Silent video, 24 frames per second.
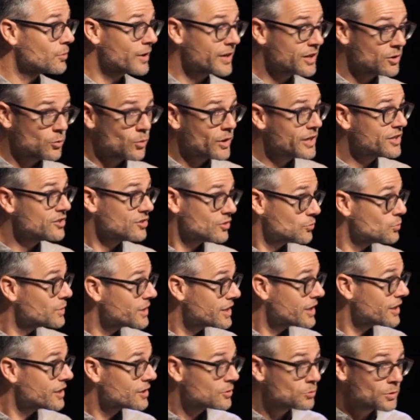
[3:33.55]
Why should
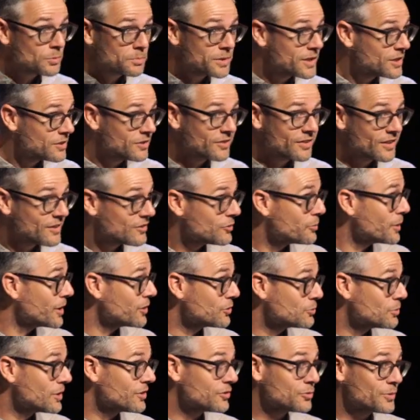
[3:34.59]
we care what Peter says
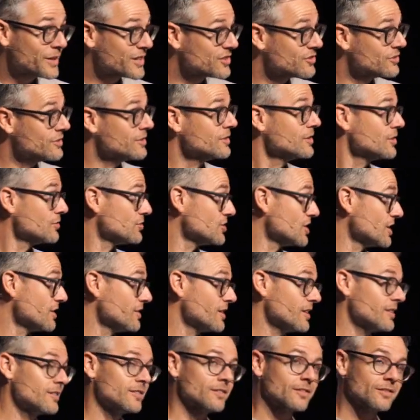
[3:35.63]
about the resurrection of
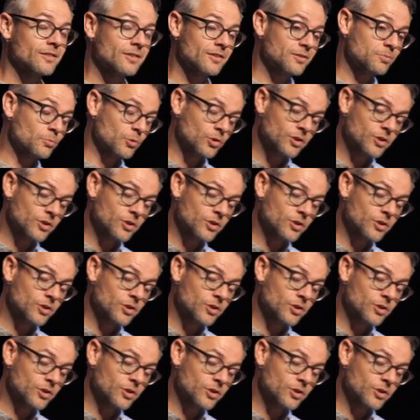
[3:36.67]
Jesus this